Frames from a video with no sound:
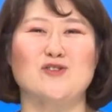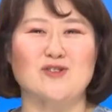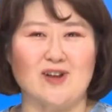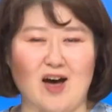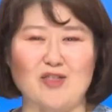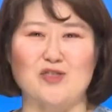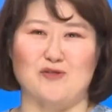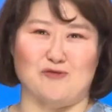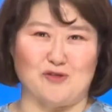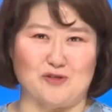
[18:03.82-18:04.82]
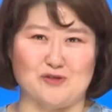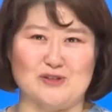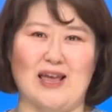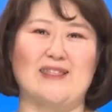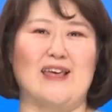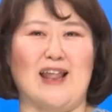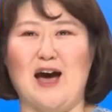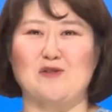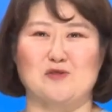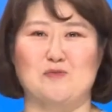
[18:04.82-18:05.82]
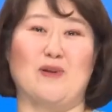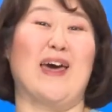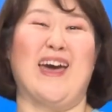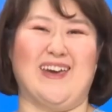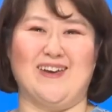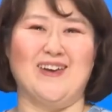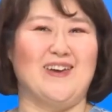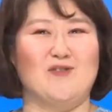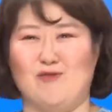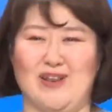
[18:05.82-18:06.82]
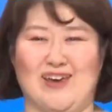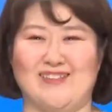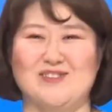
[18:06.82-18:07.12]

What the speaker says: learn the rules and then how to play with it.